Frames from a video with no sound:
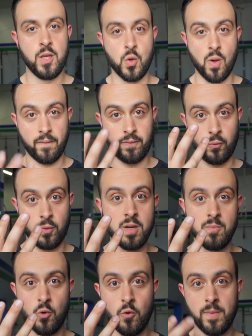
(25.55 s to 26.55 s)
You have three
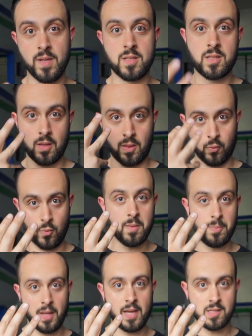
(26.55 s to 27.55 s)
movements,
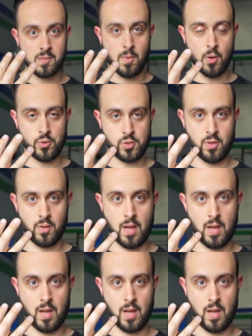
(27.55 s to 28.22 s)
three planes of motion,